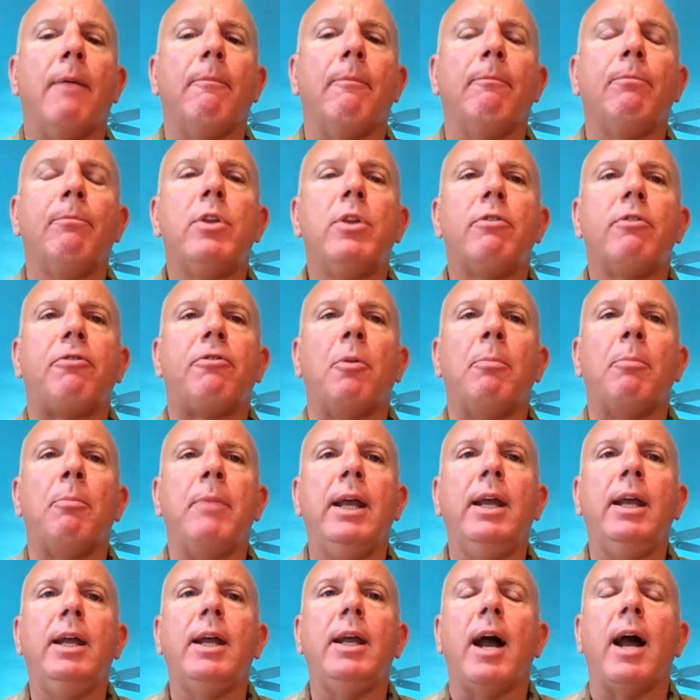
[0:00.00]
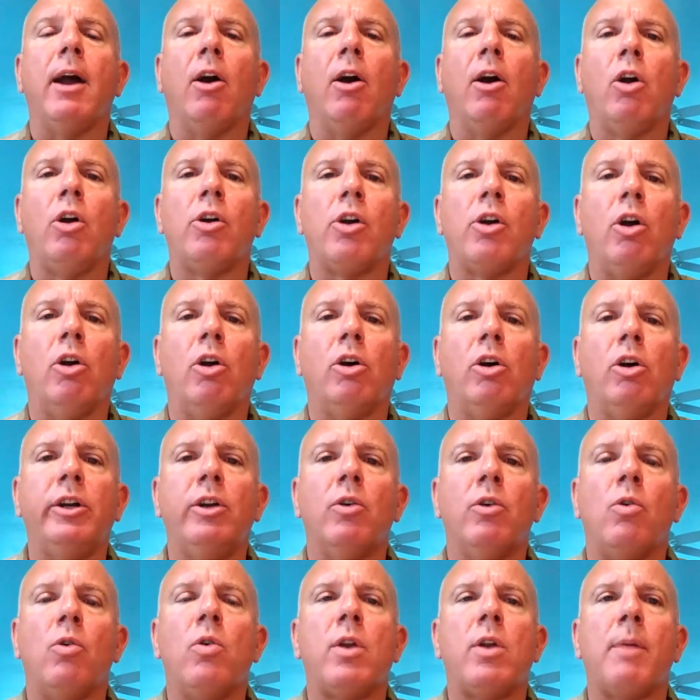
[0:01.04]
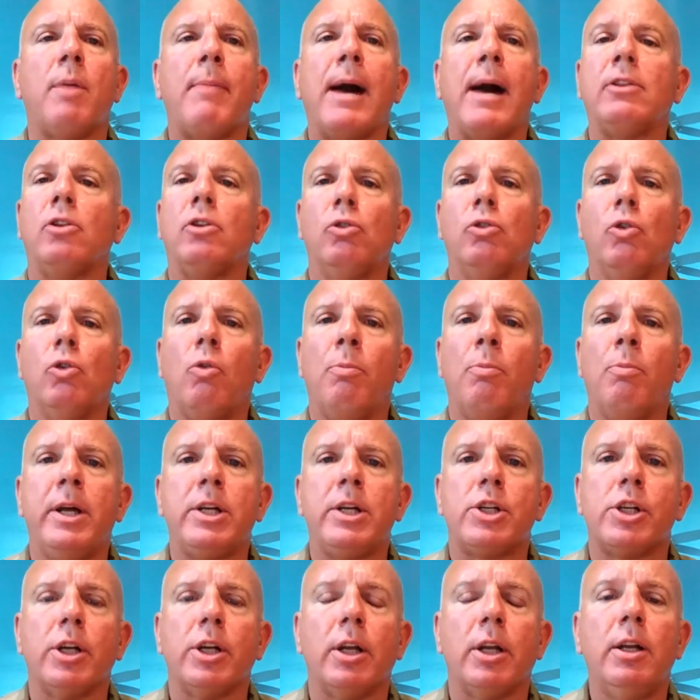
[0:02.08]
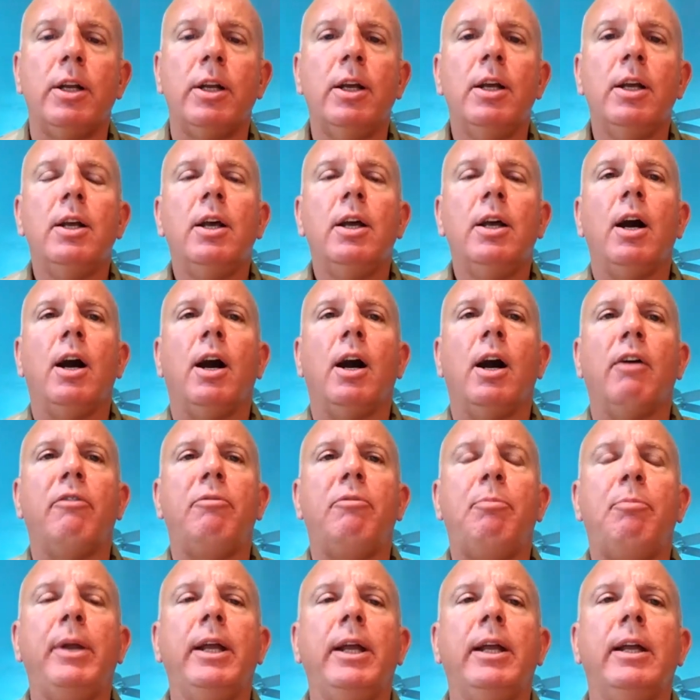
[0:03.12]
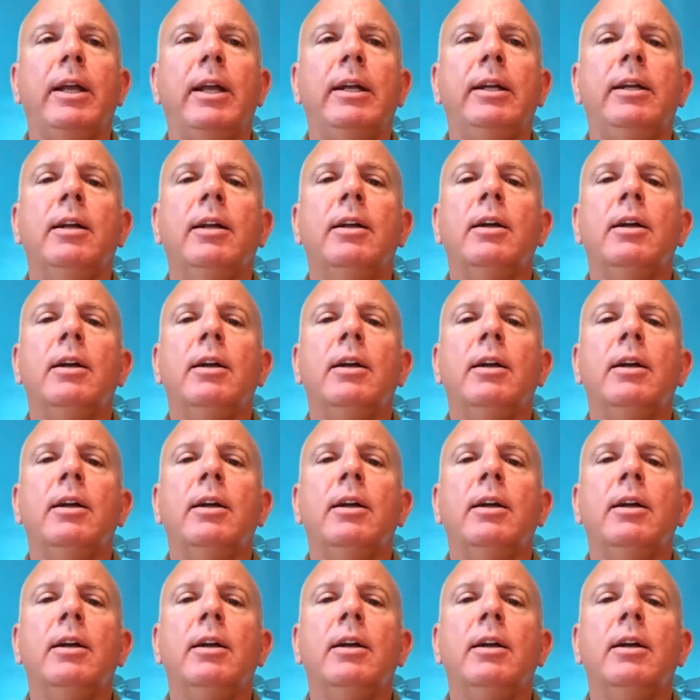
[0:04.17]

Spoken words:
For me, I learned early on about the dual mission of being